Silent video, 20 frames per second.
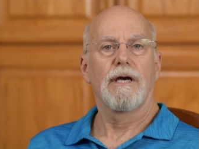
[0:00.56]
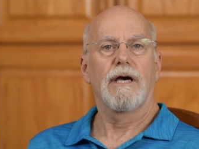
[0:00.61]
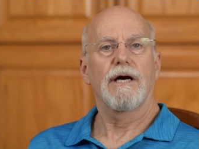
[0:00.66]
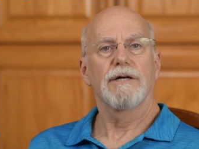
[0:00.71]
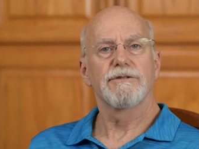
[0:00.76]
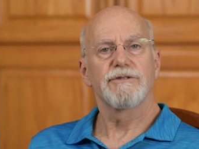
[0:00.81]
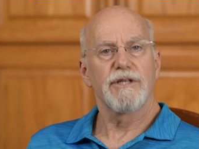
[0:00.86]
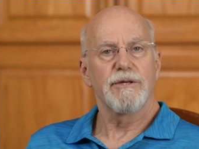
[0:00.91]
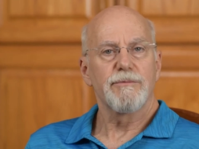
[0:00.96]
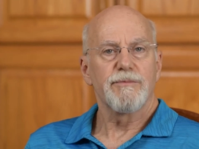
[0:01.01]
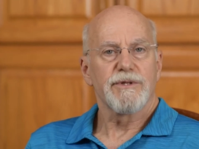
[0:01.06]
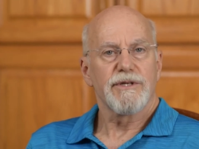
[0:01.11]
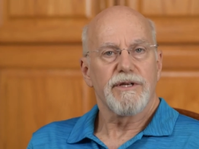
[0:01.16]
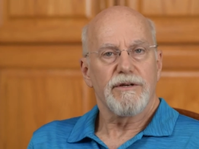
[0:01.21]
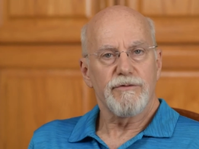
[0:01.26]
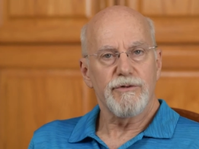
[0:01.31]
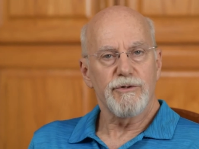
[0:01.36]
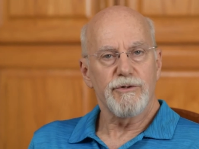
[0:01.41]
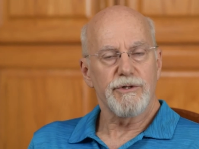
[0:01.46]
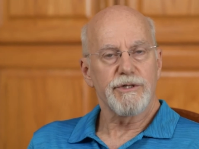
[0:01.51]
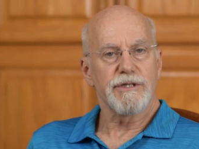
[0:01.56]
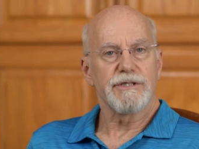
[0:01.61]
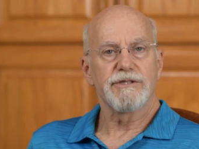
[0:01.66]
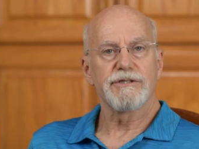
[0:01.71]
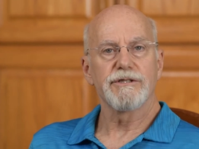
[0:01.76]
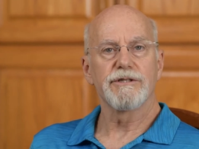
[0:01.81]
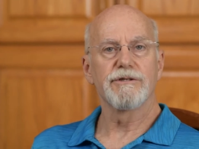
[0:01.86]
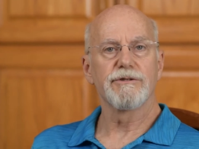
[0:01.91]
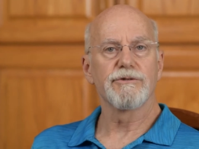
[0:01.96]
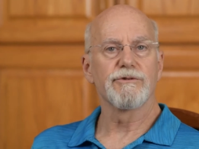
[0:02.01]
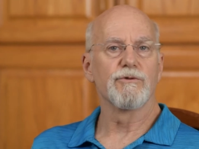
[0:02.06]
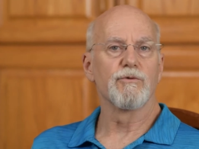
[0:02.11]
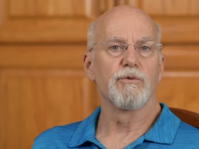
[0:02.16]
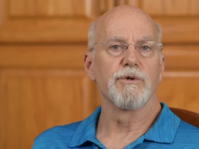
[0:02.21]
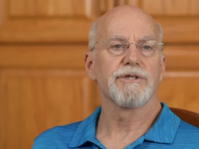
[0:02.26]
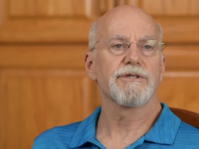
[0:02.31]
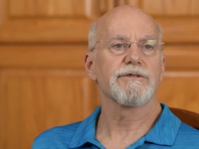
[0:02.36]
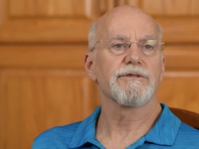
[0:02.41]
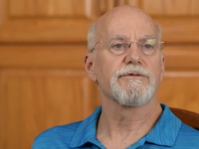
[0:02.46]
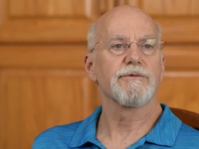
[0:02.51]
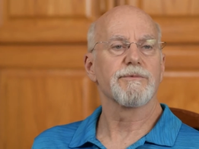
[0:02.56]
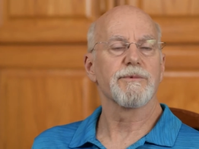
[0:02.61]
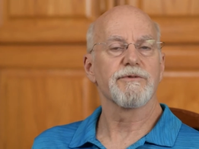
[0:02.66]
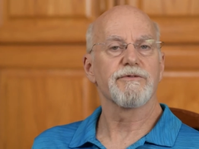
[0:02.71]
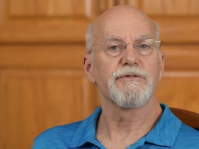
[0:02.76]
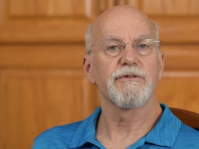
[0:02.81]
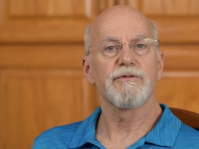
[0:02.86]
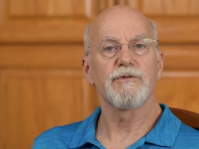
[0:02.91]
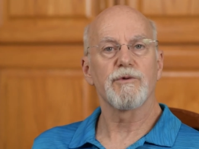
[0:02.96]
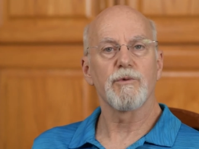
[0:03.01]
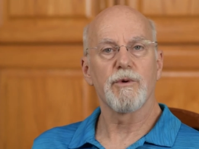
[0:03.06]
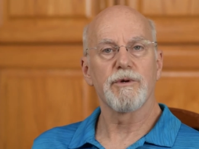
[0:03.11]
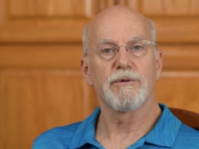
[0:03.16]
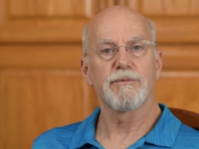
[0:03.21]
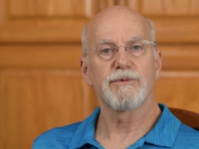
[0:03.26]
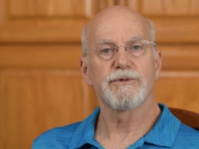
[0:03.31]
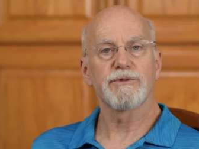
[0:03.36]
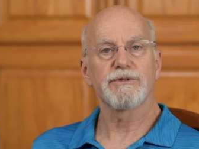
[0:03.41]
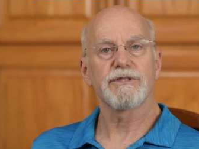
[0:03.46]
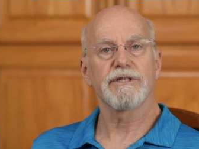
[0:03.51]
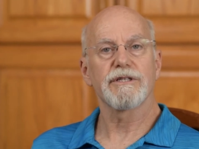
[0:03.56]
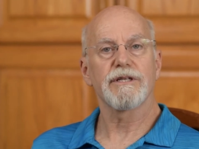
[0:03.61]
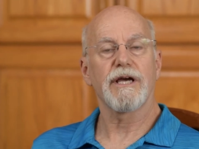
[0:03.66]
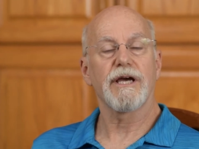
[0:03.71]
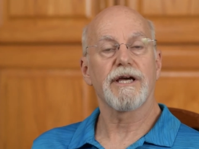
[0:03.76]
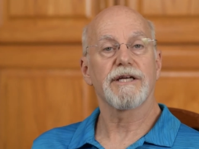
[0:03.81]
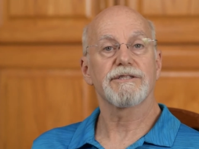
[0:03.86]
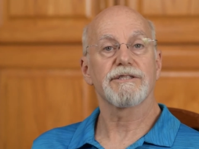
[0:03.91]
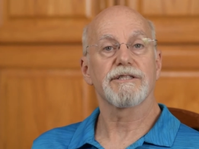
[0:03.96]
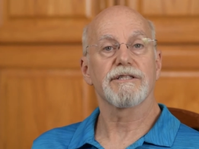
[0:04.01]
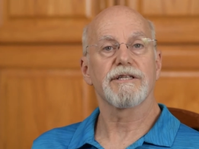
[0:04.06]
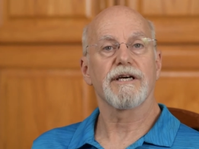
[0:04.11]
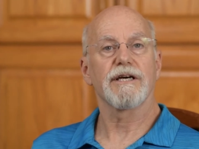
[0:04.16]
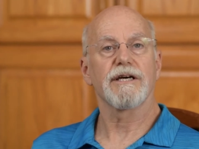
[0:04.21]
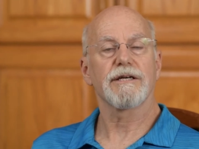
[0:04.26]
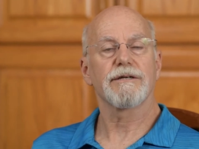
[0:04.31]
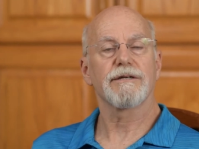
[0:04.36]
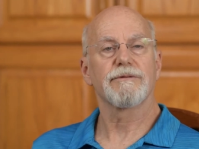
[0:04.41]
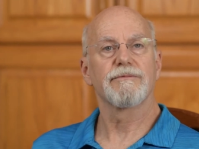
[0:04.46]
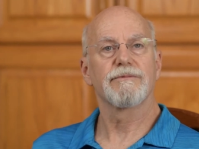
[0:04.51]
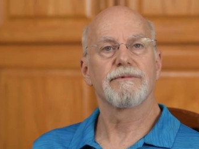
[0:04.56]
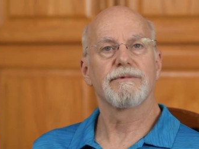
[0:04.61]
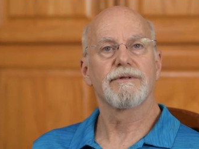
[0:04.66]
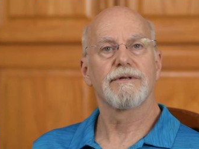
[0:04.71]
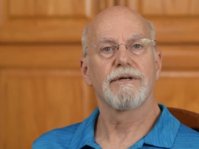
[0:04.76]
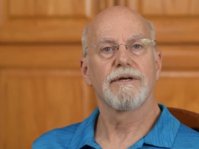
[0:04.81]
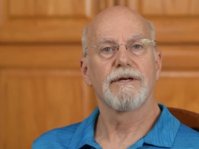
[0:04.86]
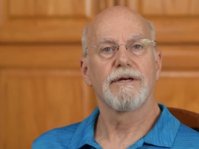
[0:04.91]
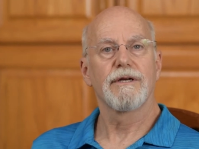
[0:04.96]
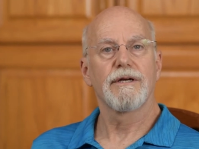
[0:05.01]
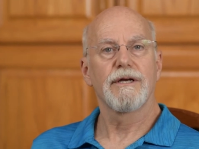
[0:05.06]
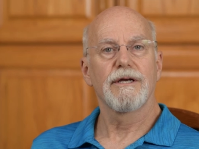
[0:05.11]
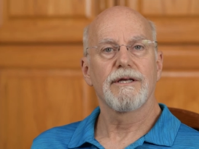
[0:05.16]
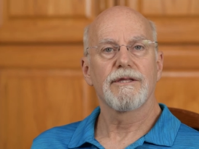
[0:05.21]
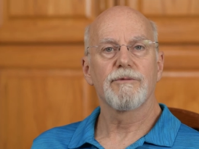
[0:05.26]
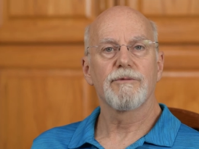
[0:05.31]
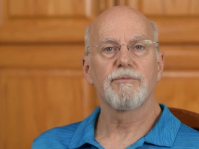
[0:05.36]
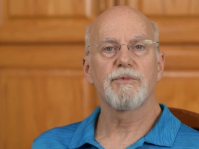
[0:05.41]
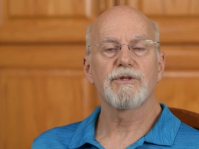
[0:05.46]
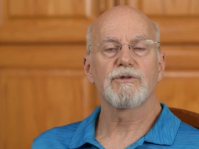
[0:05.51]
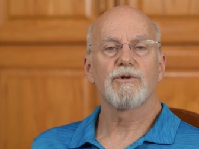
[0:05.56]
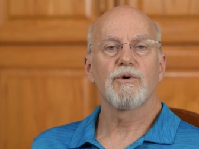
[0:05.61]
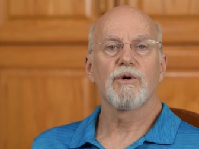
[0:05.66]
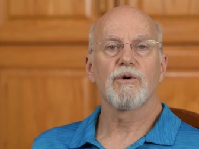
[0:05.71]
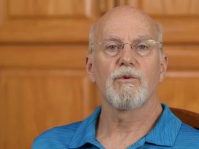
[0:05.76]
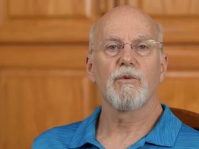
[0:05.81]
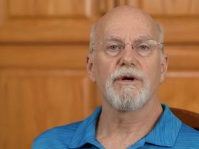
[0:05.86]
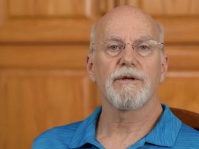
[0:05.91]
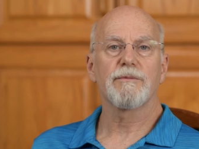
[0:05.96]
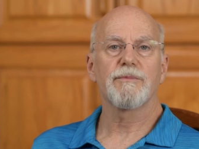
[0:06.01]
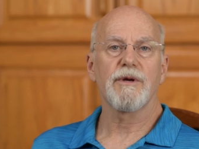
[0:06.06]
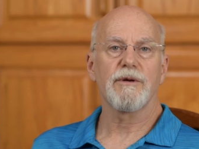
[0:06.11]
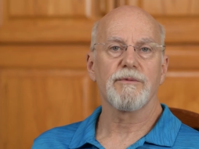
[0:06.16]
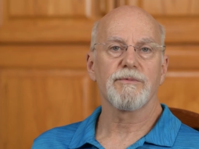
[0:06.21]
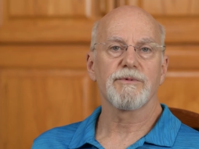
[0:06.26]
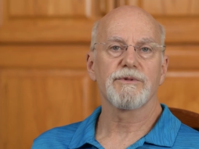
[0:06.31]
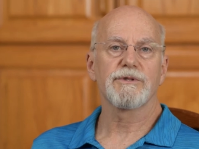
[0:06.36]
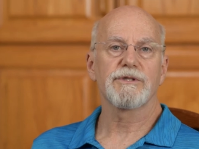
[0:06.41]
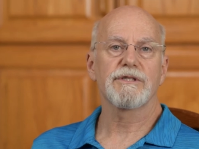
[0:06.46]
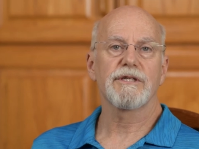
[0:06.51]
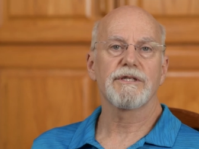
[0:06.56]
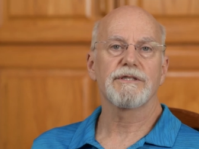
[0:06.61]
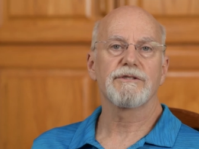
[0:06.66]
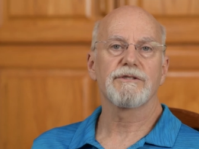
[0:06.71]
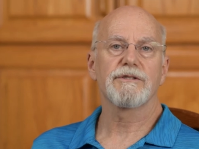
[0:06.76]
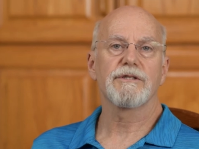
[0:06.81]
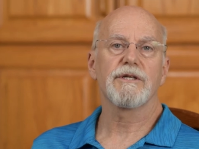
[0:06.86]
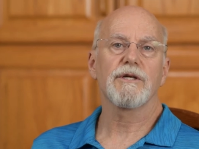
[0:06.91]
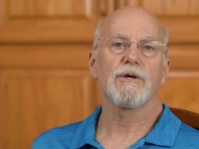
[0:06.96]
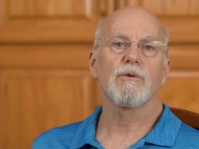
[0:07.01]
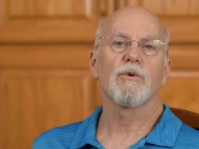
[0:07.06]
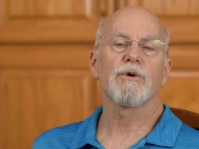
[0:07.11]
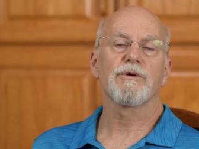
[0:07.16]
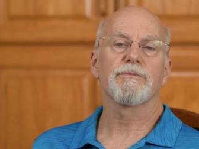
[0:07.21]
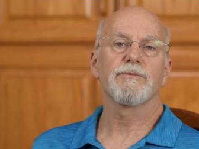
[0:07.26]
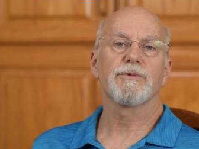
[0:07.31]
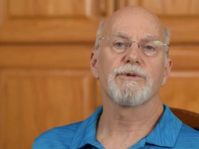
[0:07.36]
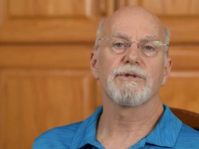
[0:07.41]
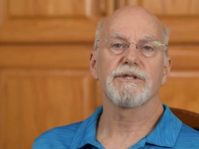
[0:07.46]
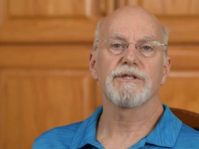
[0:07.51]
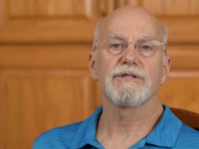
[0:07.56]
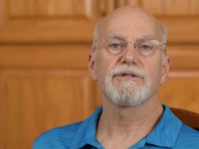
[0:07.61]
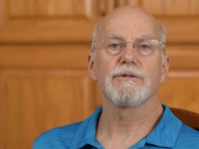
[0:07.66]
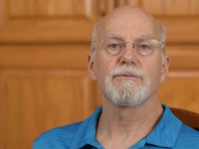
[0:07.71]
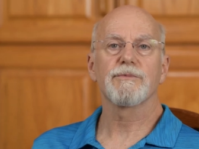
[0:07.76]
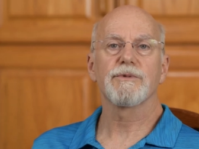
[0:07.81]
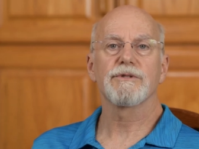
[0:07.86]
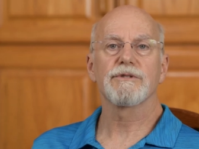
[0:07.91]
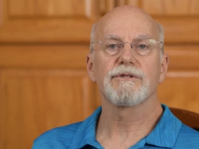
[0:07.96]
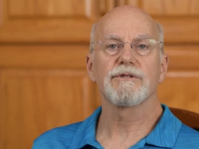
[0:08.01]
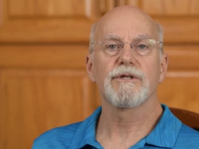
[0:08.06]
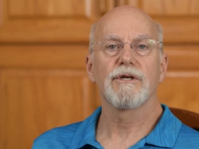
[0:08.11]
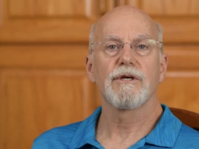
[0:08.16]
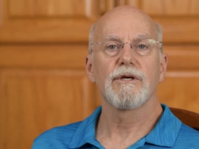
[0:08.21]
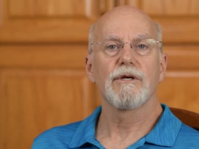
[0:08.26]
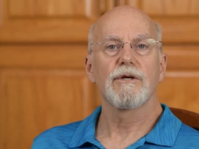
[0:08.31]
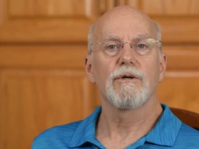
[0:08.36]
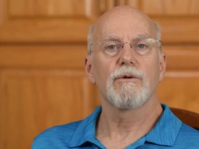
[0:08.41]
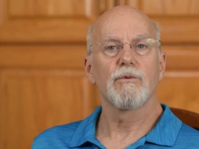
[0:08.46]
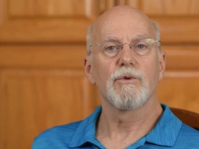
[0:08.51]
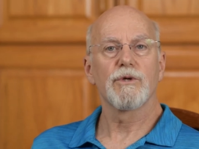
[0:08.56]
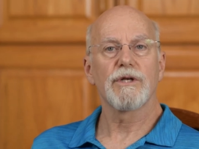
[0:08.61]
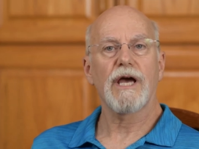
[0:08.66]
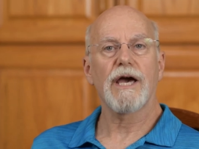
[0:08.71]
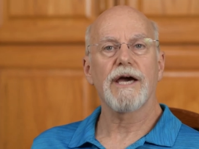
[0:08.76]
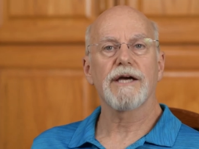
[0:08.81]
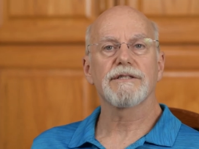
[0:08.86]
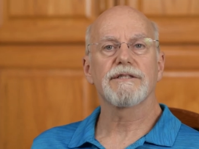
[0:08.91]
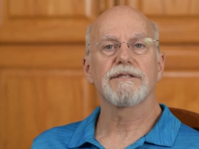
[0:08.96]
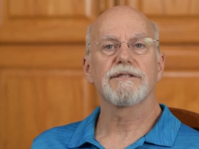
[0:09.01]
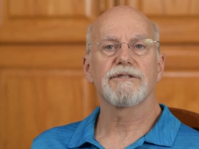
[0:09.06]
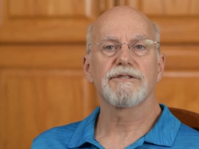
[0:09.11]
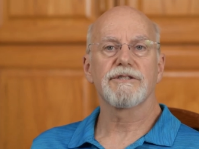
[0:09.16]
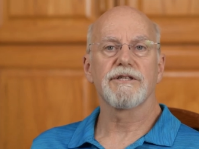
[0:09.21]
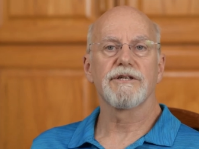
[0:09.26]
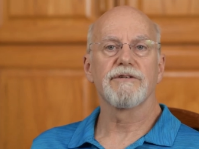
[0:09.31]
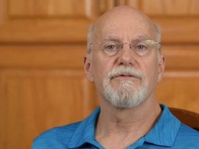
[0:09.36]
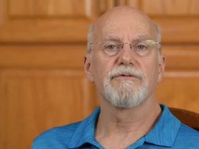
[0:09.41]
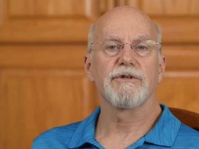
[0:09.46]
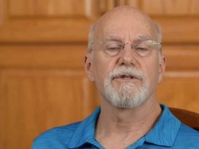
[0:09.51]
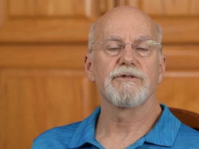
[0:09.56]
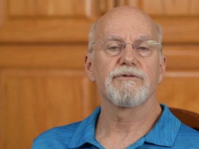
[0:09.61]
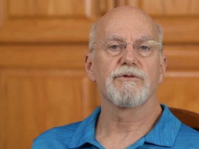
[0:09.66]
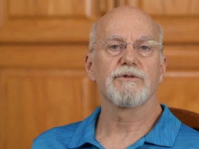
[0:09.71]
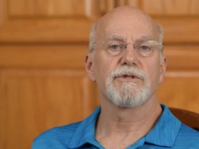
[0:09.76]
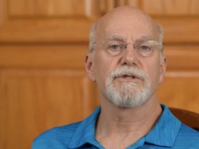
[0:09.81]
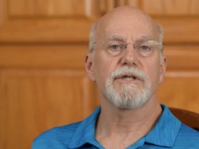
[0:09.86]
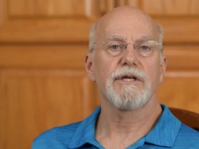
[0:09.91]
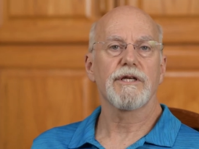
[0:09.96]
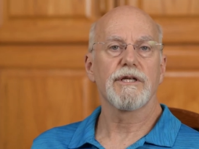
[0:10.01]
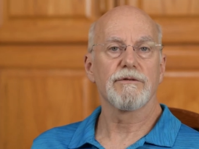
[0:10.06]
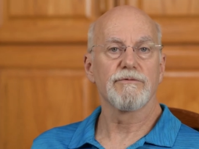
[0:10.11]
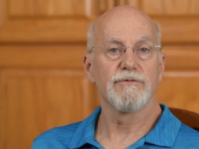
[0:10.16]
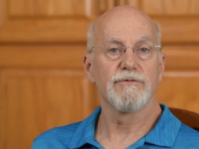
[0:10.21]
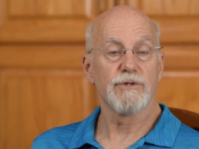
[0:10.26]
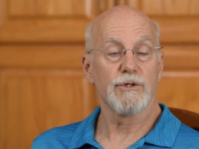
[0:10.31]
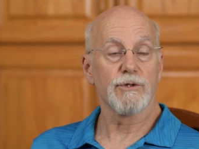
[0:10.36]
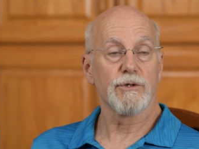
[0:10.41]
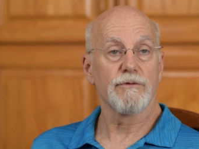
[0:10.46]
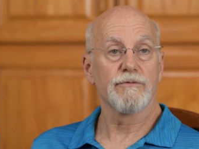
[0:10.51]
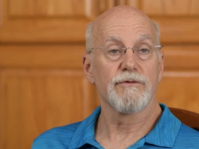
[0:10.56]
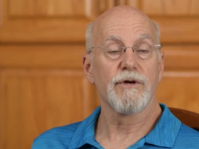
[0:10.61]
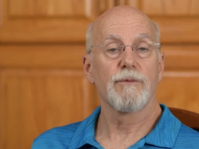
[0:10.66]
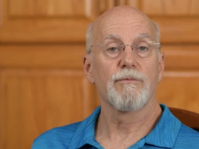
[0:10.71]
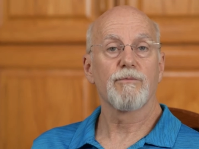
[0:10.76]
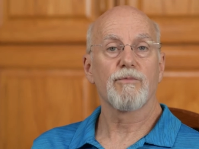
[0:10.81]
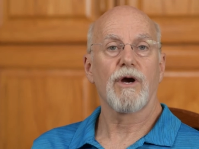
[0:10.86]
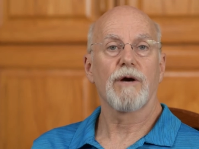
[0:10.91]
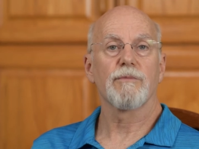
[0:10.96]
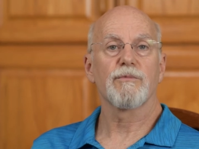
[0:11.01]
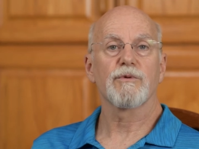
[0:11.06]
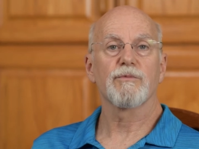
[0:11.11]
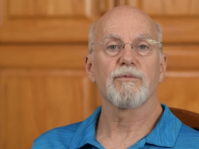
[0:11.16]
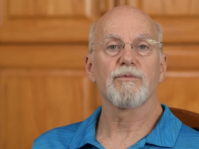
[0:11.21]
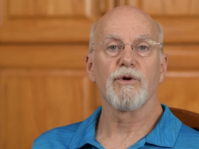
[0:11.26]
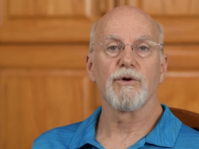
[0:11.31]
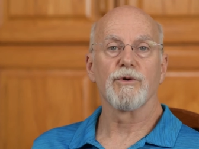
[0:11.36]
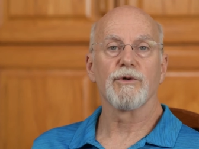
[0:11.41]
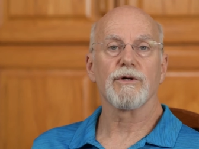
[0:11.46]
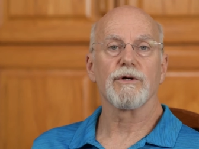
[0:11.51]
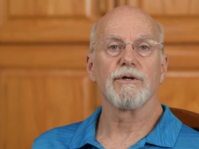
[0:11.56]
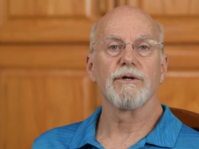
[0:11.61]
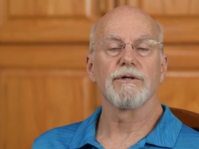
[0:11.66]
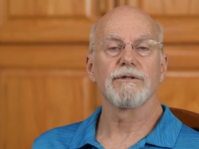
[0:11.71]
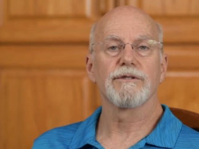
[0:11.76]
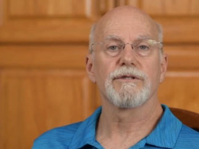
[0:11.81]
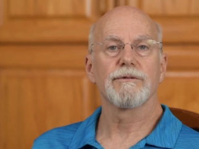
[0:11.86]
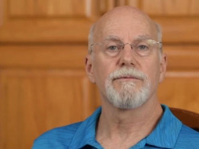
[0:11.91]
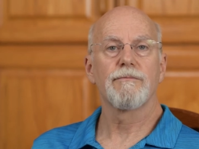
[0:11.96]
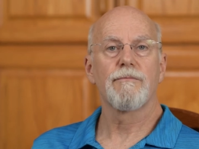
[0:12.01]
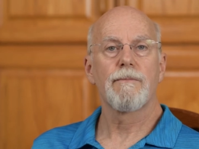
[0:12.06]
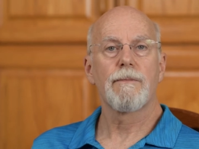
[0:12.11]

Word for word: How deeply have you considered the risk from a 51% hash attack? The Bitcoin white paper states that network participants would act in self-interest and observe proper protocols.